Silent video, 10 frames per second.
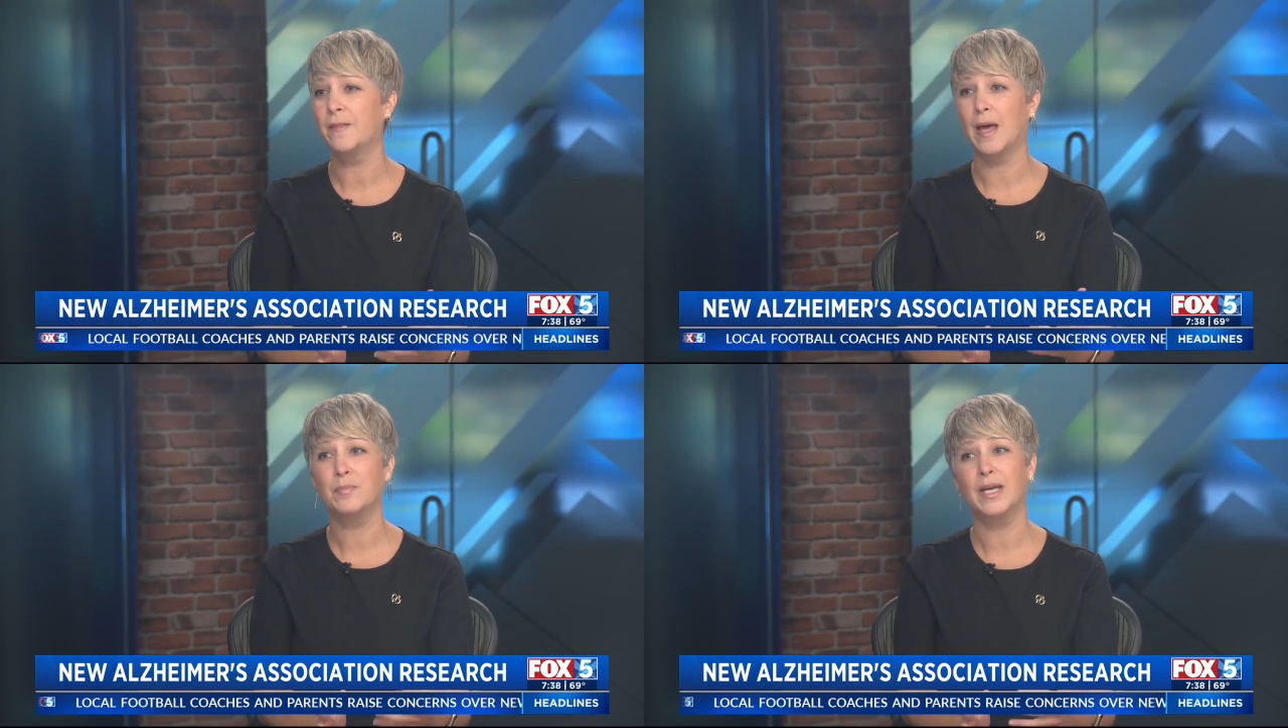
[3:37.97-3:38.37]

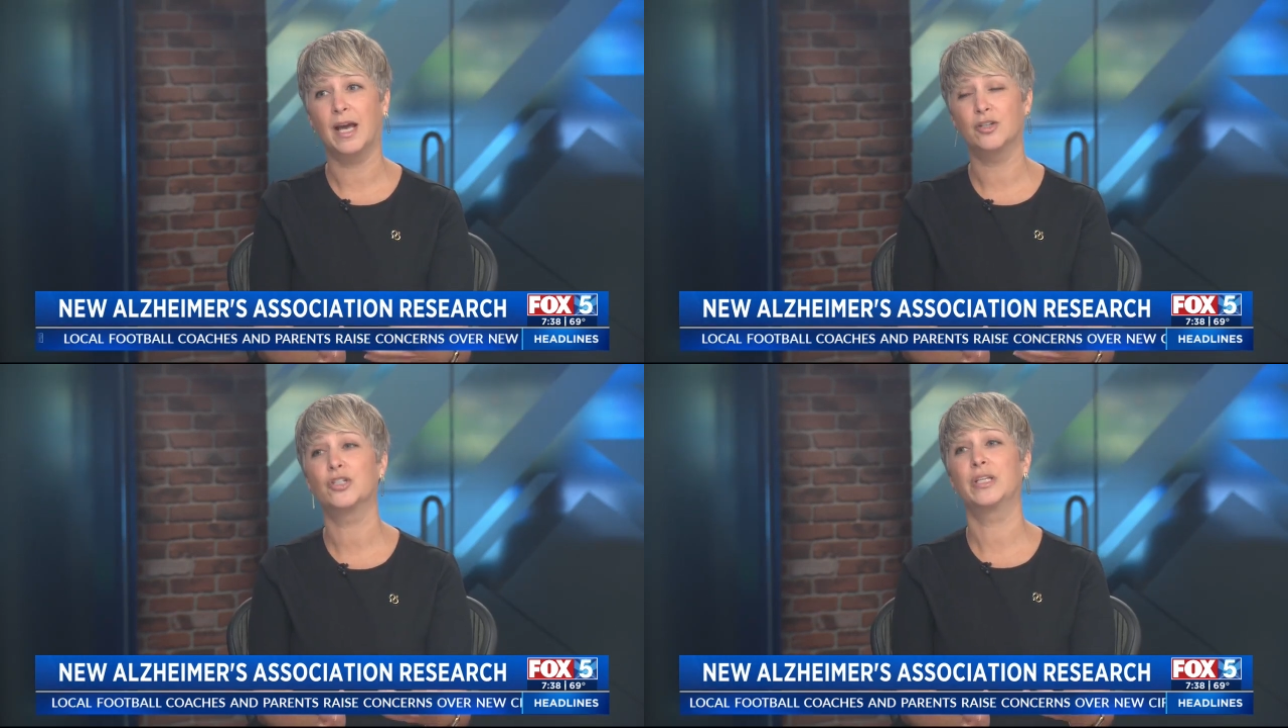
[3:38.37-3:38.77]
that may
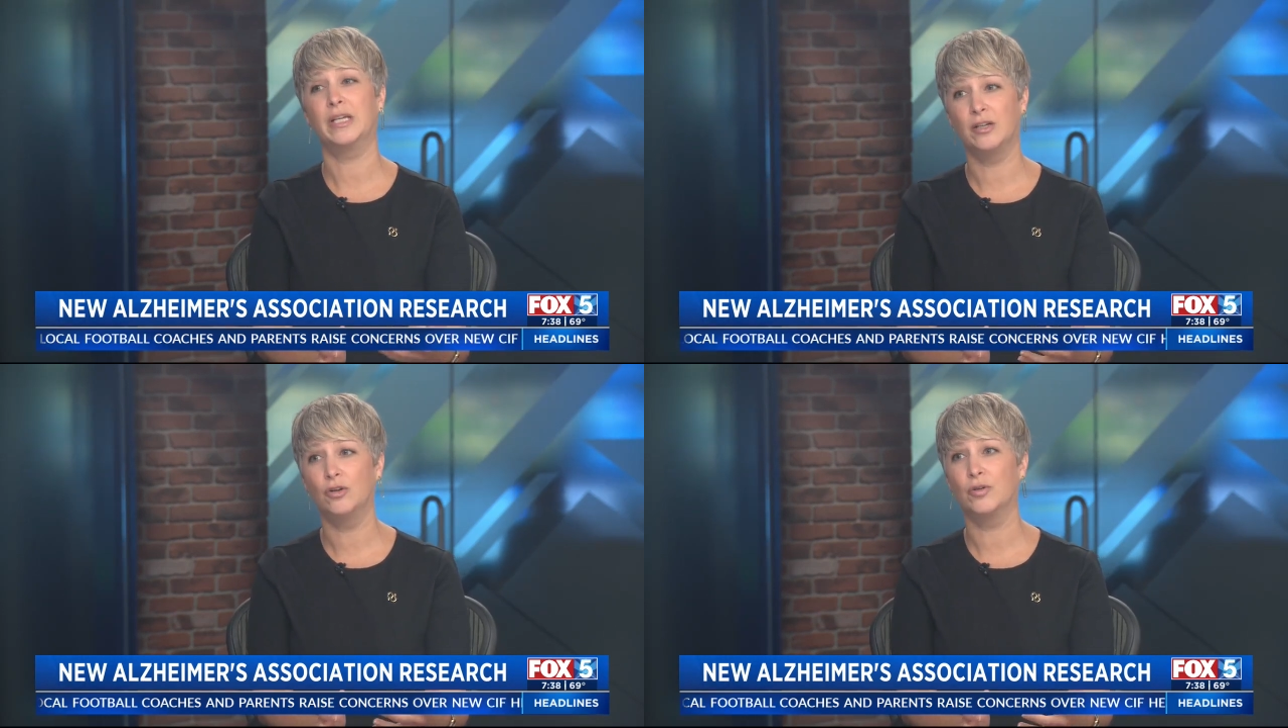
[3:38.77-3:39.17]
actually
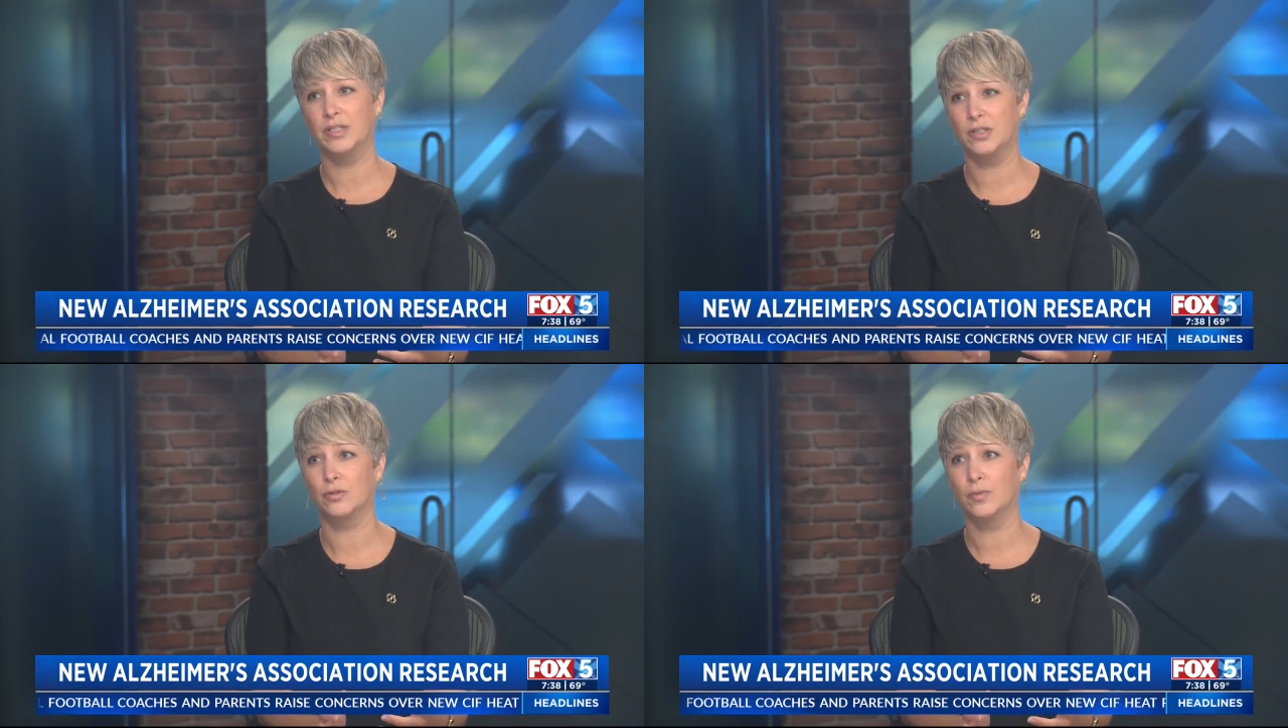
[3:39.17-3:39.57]

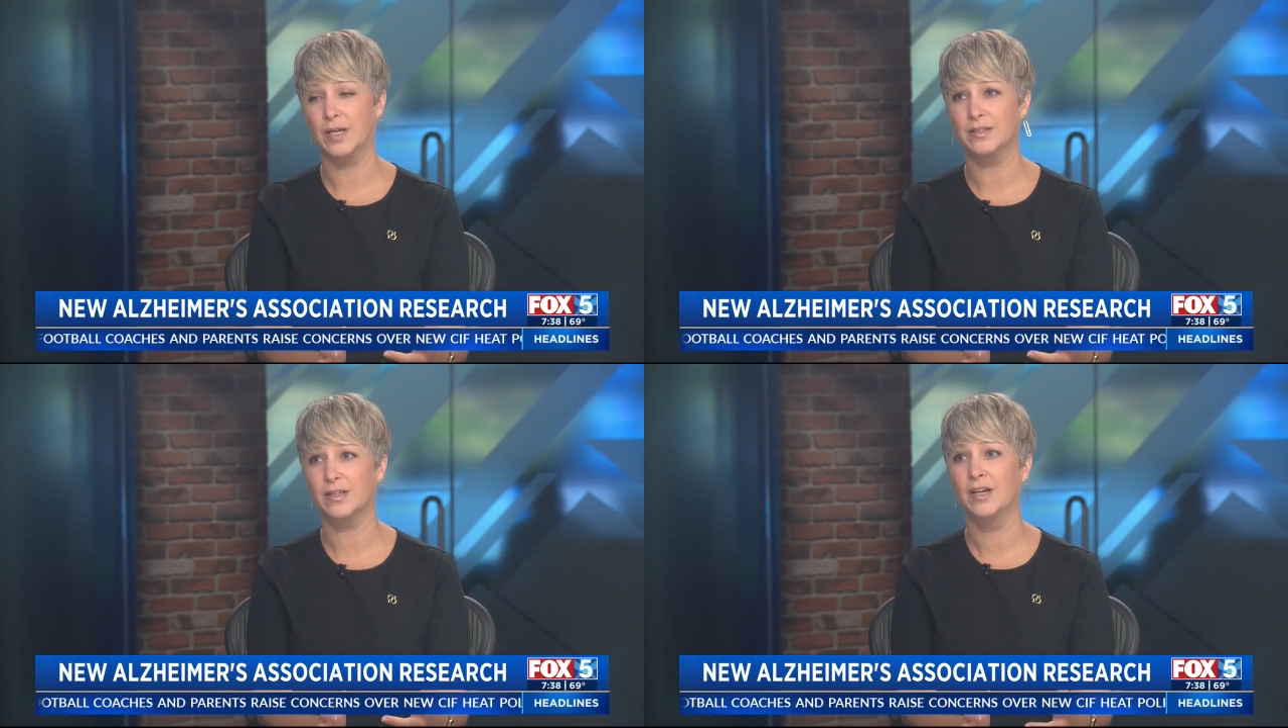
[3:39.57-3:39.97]
increase your
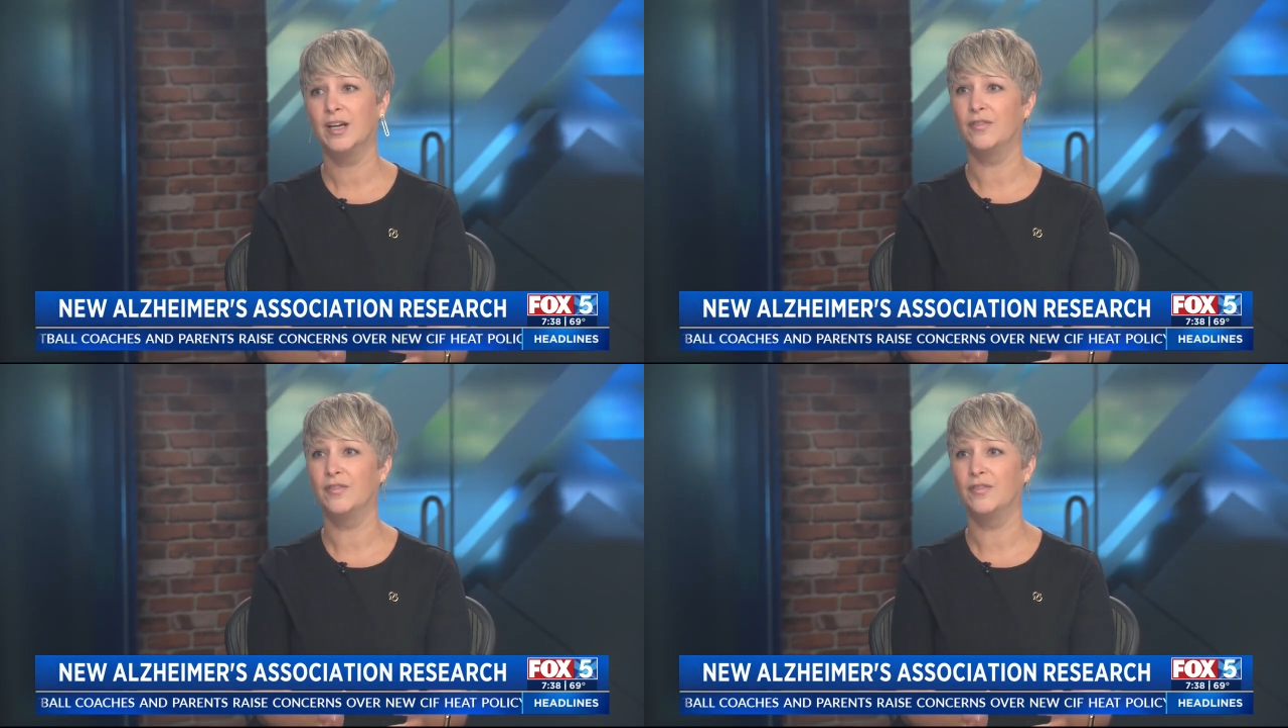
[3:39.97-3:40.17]
risk.